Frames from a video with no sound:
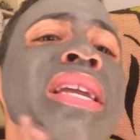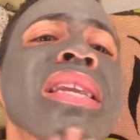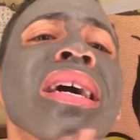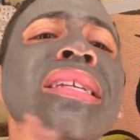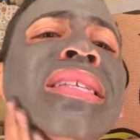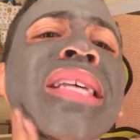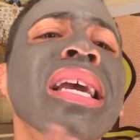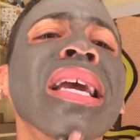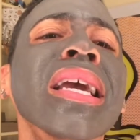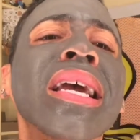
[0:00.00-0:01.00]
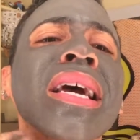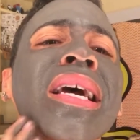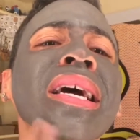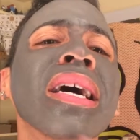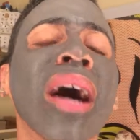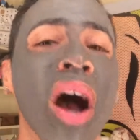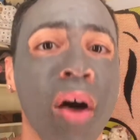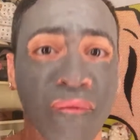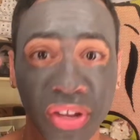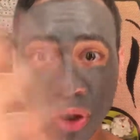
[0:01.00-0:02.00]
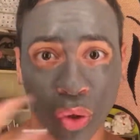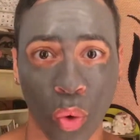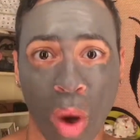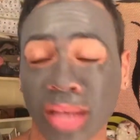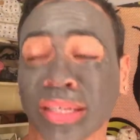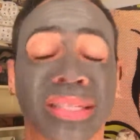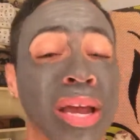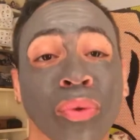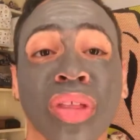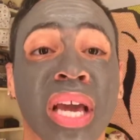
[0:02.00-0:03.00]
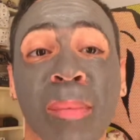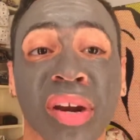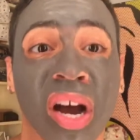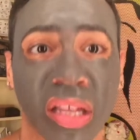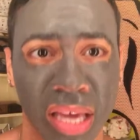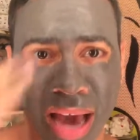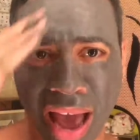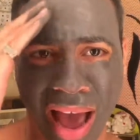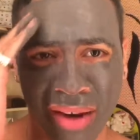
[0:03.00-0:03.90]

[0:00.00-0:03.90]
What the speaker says: Not saying physical wise, because I don't think I'm an ugly guy.